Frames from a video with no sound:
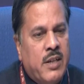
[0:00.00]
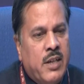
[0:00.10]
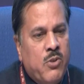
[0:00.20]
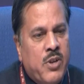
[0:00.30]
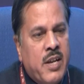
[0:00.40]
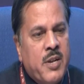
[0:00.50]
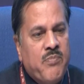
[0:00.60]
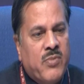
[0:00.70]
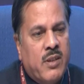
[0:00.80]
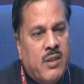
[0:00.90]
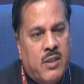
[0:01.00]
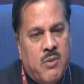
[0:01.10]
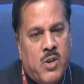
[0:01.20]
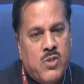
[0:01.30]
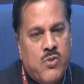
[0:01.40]
during
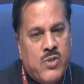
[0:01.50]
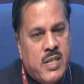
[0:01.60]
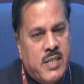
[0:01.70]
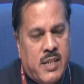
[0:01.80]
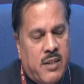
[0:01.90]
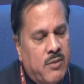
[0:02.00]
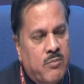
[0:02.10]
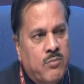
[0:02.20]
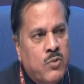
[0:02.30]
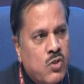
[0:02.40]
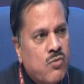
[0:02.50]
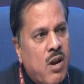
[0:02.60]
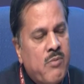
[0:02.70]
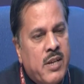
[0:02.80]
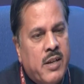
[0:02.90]
the monsoon season, most
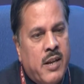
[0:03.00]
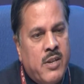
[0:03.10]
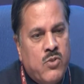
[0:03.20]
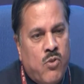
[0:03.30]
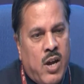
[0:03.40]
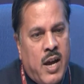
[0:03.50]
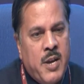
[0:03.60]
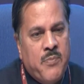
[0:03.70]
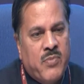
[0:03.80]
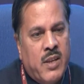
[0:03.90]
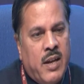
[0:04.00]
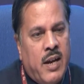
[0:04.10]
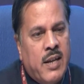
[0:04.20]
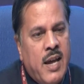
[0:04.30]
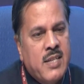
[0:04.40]
probably in July,
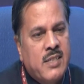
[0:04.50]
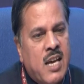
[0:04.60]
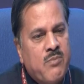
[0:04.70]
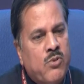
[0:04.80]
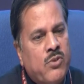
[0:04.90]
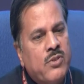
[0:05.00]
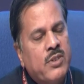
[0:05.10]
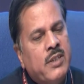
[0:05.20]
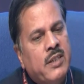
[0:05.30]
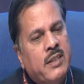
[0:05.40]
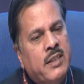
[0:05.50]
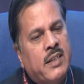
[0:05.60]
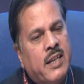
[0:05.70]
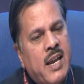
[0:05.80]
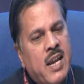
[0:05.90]
and hence, therefore,
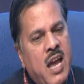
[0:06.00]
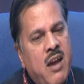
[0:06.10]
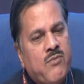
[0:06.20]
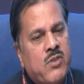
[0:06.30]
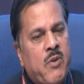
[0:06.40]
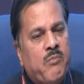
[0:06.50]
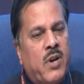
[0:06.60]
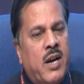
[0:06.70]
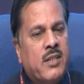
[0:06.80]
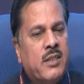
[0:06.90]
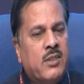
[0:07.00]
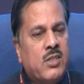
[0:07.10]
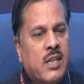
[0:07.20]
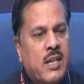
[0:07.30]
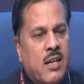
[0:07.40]
it can have some impact in
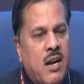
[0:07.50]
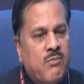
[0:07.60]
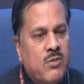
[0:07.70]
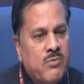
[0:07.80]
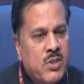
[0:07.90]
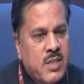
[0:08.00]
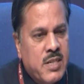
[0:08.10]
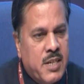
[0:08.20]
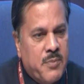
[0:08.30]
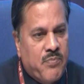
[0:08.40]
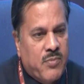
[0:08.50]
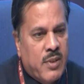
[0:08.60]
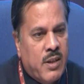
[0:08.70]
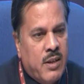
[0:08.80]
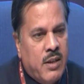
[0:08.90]
the second half of the season.
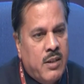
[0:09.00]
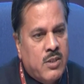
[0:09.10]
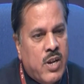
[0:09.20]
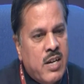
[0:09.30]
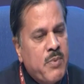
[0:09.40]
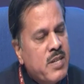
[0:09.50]
So at